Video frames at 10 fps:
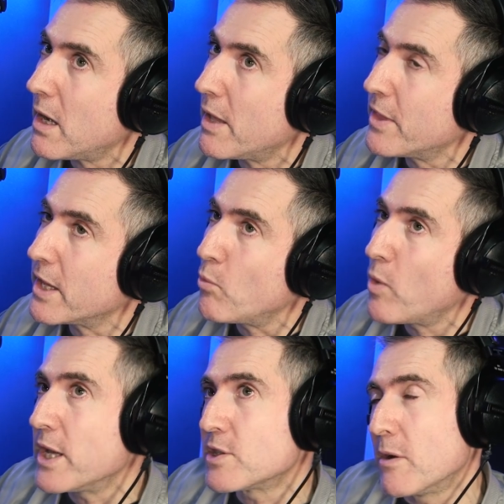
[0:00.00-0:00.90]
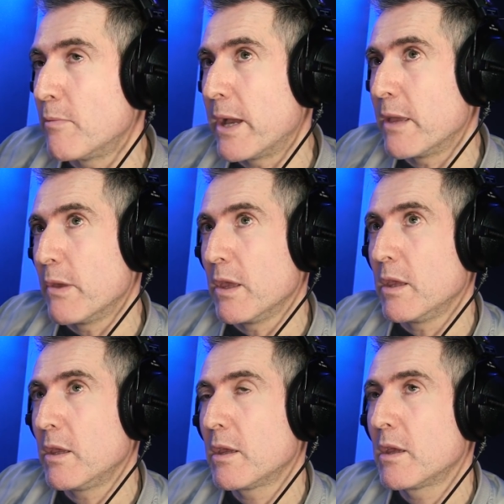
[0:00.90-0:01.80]
I think in ways that are
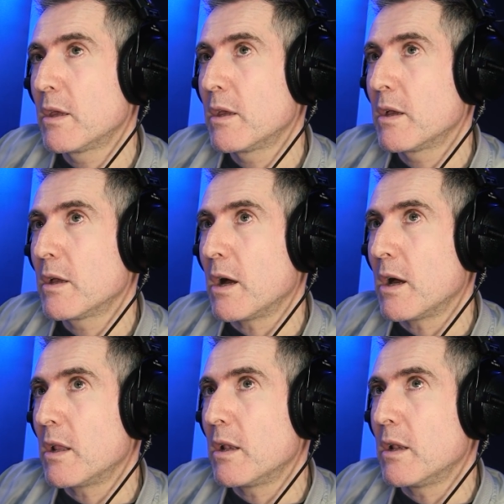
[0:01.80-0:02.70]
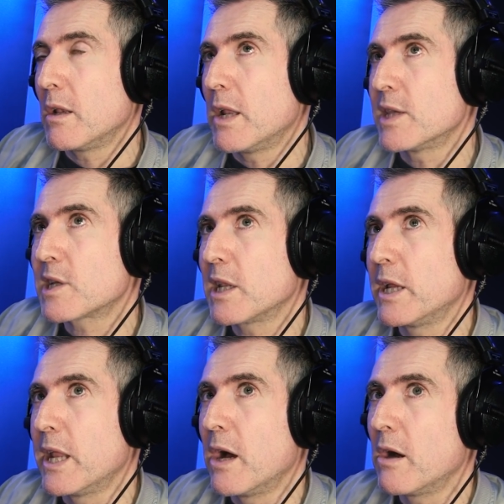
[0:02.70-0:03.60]
maybe less
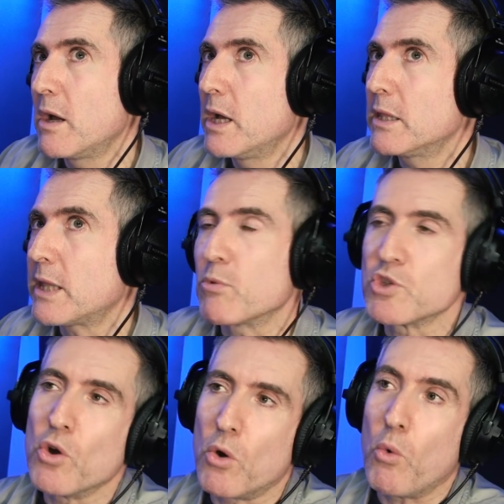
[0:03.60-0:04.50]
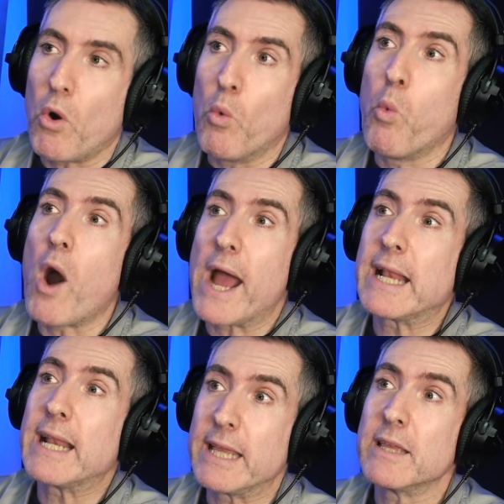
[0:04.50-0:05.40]
clear now, that was not a
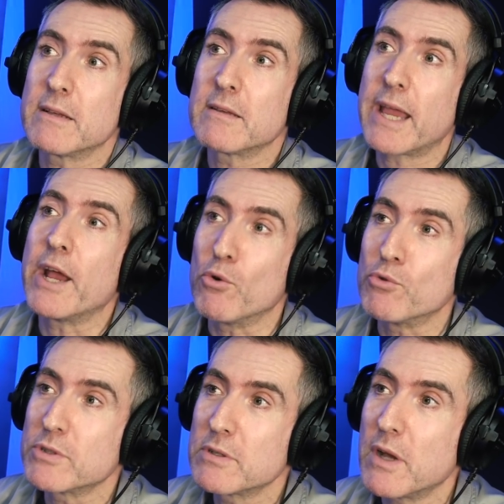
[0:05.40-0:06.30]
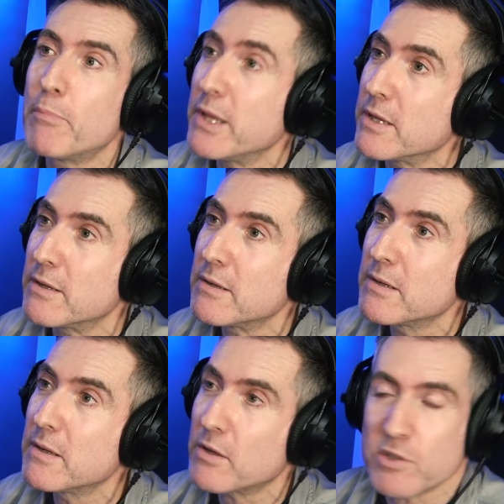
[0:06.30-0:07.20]
widely held opinion.
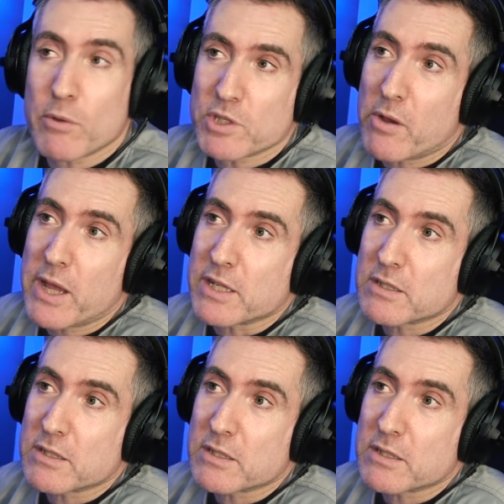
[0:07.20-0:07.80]
Because they were so ahead.